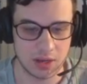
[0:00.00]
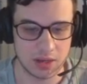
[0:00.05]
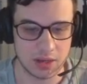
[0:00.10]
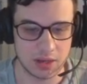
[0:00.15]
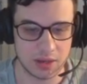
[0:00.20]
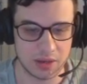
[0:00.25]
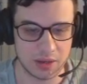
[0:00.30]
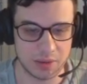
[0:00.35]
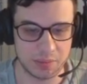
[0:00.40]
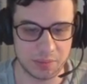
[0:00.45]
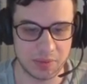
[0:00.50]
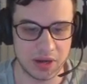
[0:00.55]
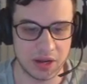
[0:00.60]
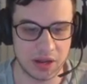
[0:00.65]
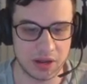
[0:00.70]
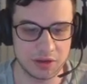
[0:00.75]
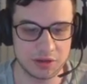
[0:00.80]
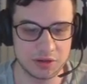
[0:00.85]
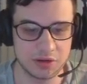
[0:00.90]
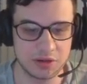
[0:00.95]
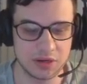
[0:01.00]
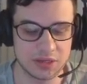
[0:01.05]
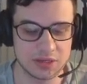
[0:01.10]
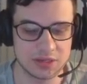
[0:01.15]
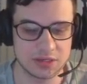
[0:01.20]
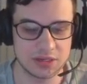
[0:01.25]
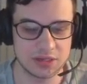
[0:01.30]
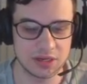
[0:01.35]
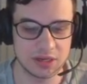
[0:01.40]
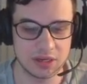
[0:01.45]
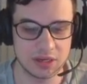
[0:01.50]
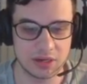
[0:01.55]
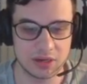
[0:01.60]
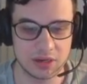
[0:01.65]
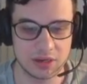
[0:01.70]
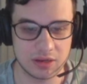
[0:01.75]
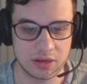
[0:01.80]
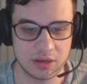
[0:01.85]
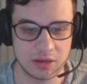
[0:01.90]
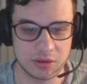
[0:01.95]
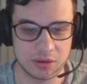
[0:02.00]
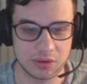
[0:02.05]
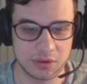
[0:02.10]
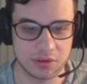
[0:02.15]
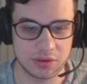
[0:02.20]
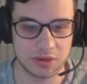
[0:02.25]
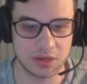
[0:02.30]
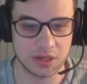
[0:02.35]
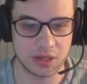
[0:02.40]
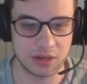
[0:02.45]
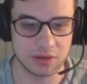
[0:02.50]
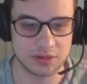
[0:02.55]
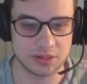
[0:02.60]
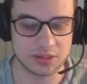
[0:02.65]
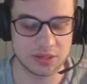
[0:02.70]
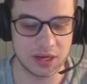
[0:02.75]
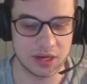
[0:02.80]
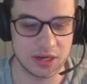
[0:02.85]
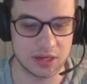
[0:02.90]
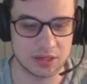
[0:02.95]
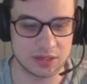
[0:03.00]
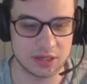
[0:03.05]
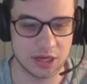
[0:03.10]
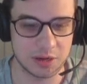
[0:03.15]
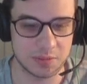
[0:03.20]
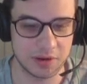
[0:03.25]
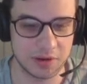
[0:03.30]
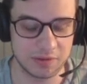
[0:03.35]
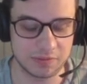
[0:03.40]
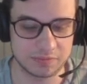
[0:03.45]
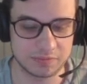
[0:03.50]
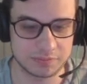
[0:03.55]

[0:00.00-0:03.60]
but now you can see Yellow's knight is coming.